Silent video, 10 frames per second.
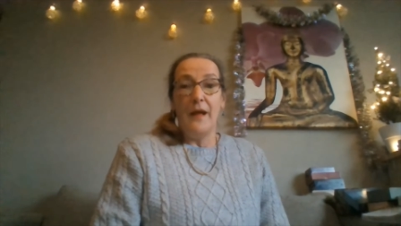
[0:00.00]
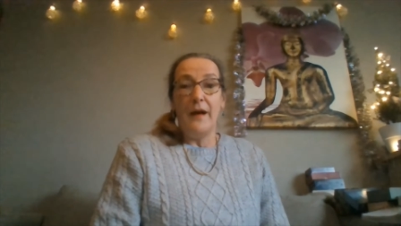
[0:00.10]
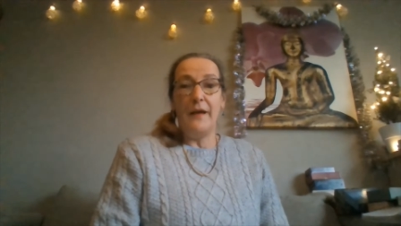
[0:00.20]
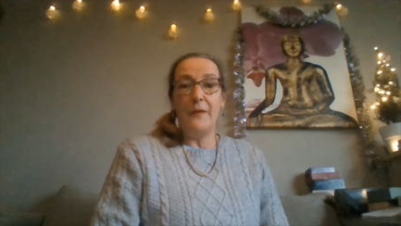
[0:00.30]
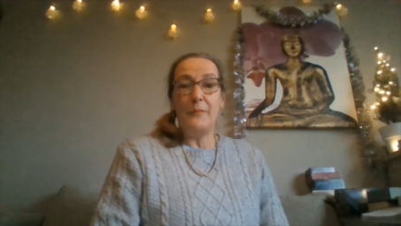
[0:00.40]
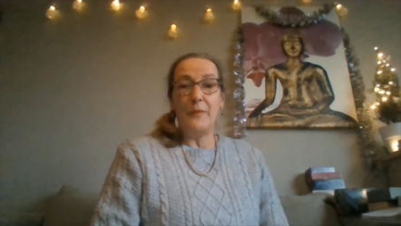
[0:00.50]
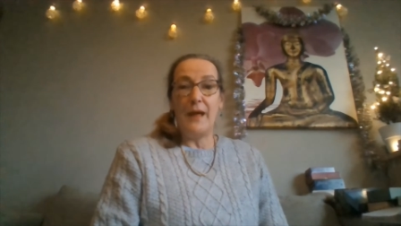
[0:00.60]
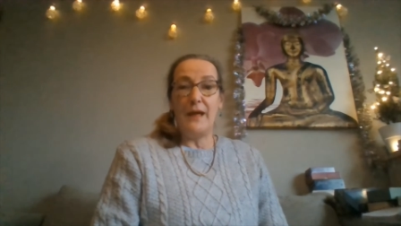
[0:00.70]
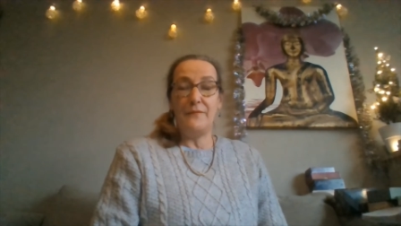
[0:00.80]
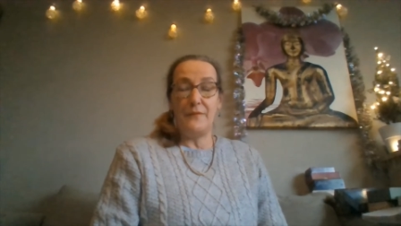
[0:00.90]
I hope you
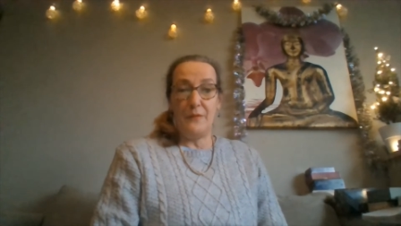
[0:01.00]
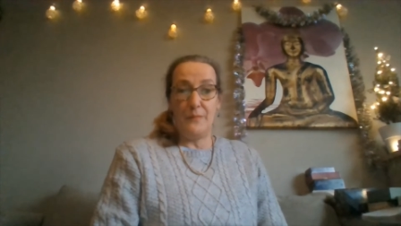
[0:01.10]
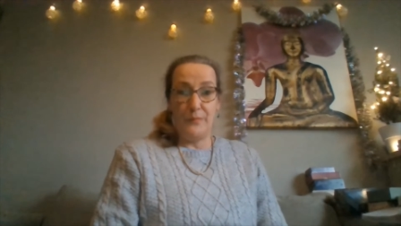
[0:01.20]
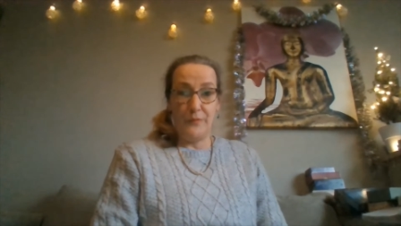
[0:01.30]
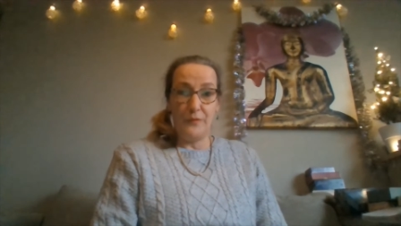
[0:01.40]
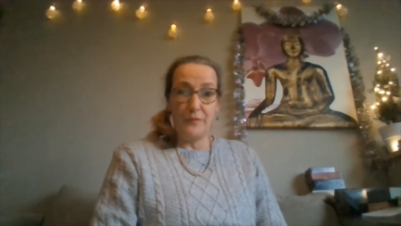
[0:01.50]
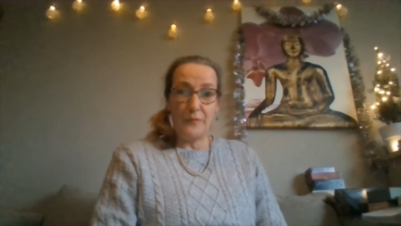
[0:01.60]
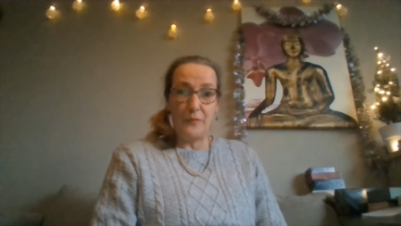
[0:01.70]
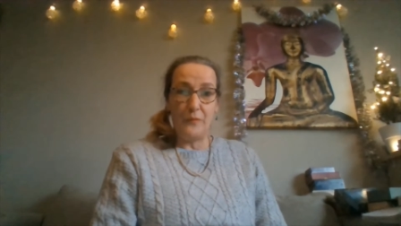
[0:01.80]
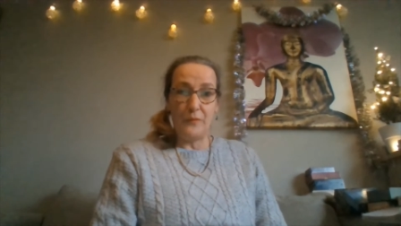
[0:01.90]
have a
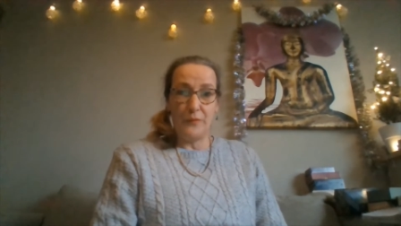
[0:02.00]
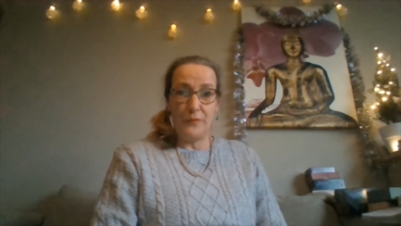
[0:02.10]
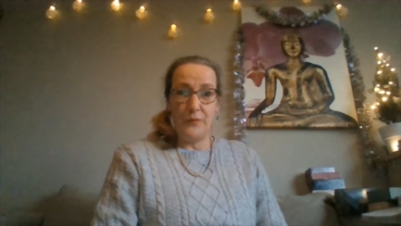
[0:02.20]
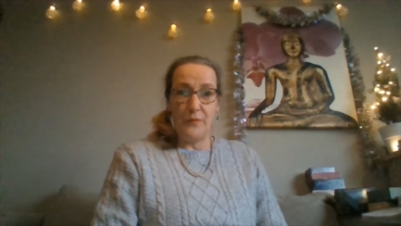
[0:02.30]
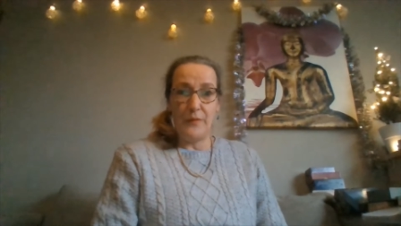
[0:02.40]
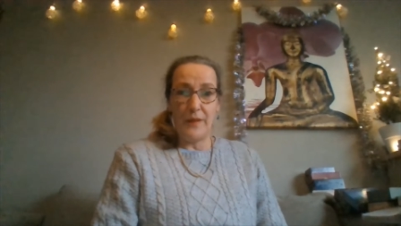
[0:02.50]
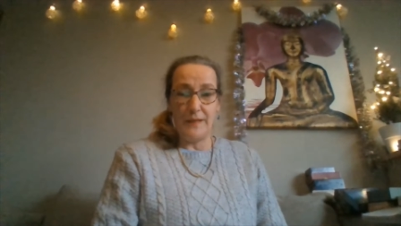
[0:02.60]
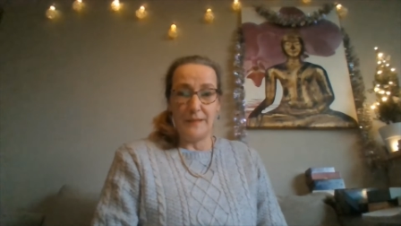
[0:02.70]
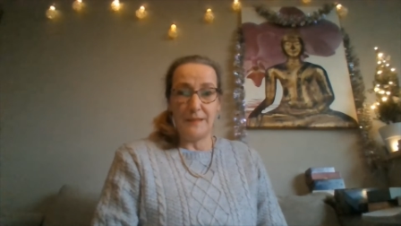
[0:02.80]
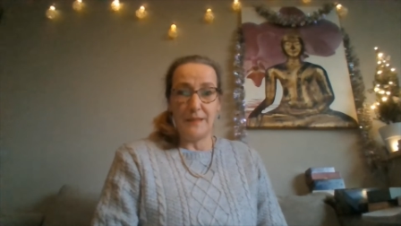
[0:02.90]
beautiful New
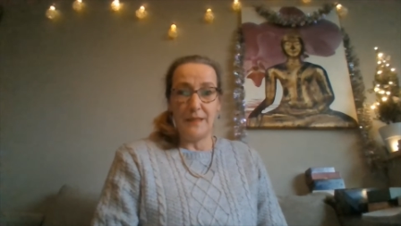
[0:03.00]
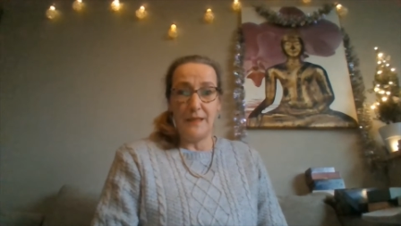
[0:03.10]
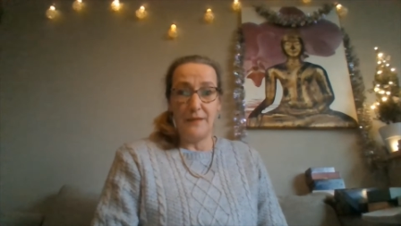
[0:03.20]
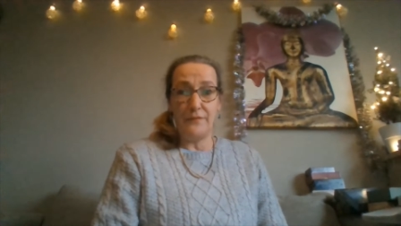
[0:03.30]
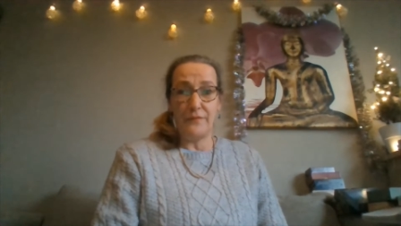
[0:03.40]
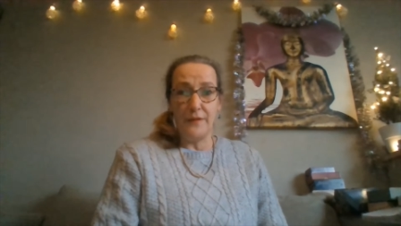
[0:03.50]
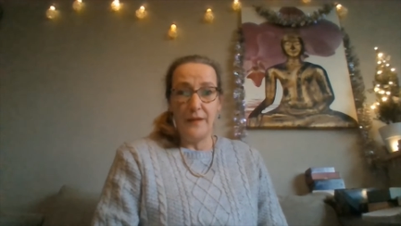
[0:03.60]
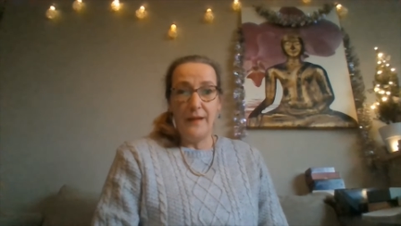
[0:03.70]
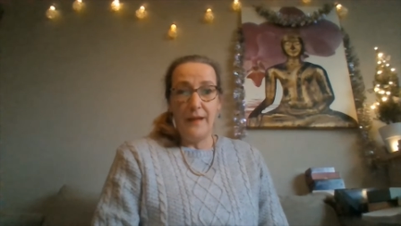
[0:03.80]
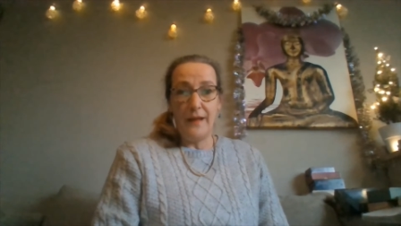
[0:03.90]
Year's Eve
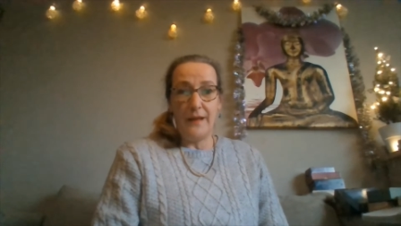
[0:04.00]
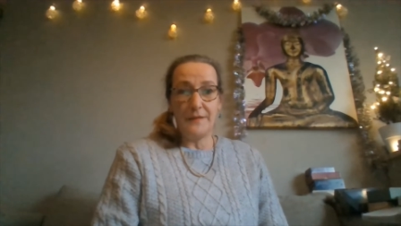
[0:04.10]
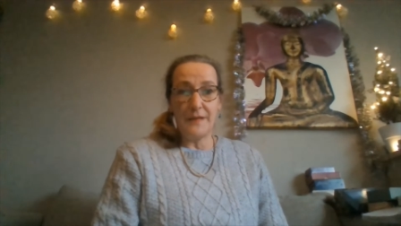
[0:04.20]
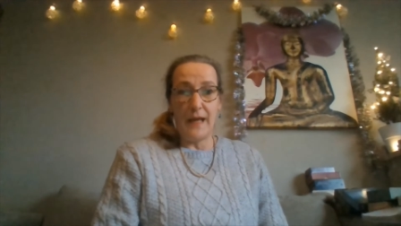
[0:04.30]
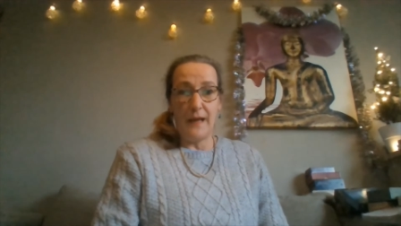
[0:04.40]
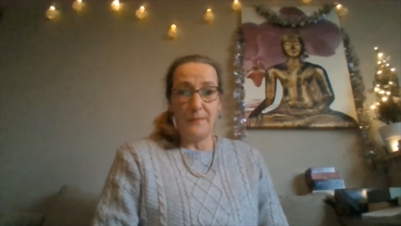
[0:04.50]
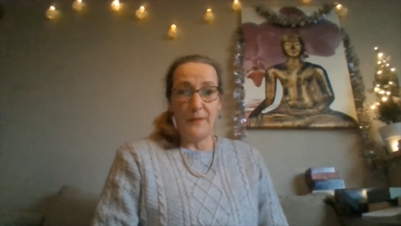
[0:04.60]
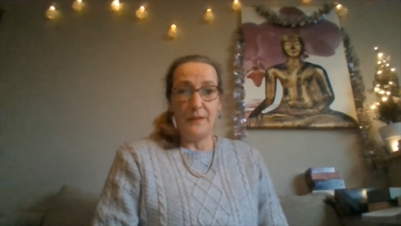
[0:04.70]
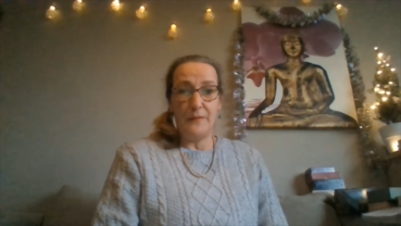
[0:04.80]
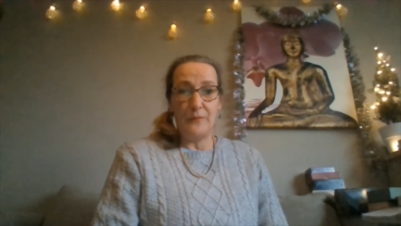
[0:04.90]
and a
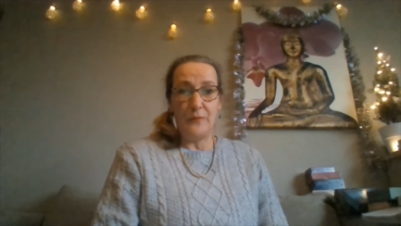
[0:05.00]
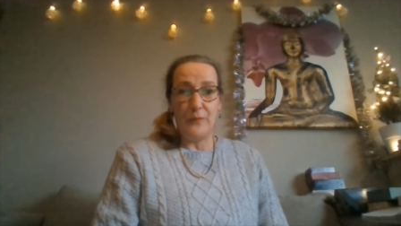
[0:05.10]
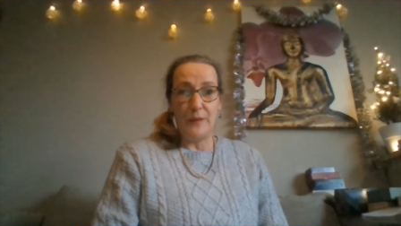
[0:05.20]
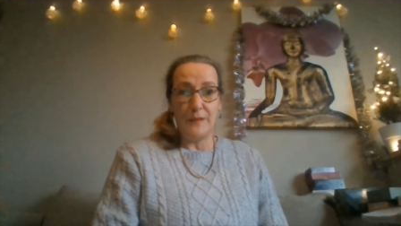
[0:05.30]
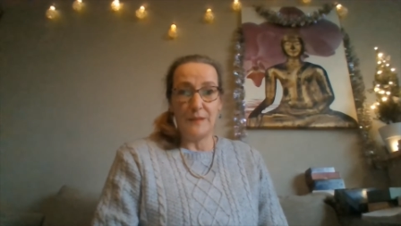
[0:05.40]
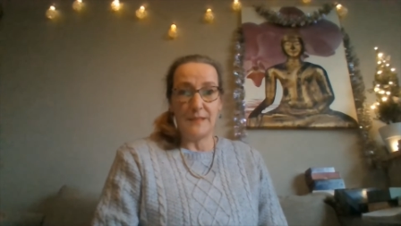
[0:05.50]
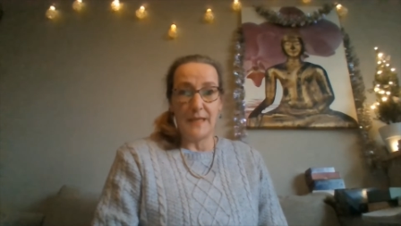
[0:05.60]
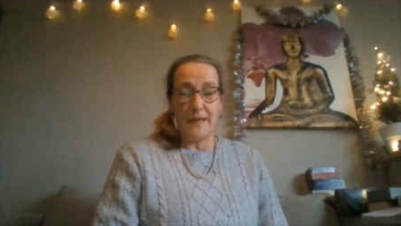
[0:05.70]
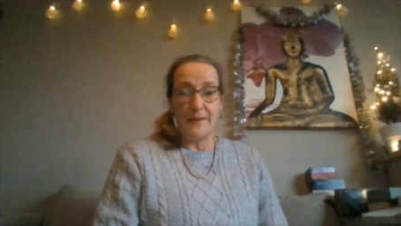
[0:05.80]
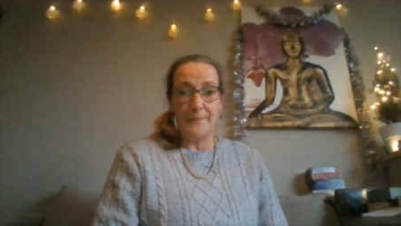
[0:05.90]
happy New Year's
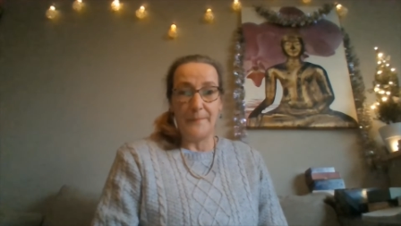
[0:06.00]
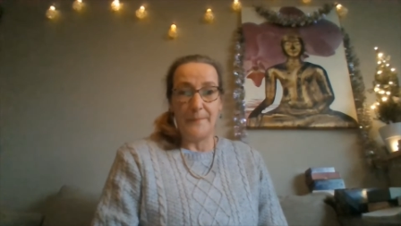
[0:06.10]
Day.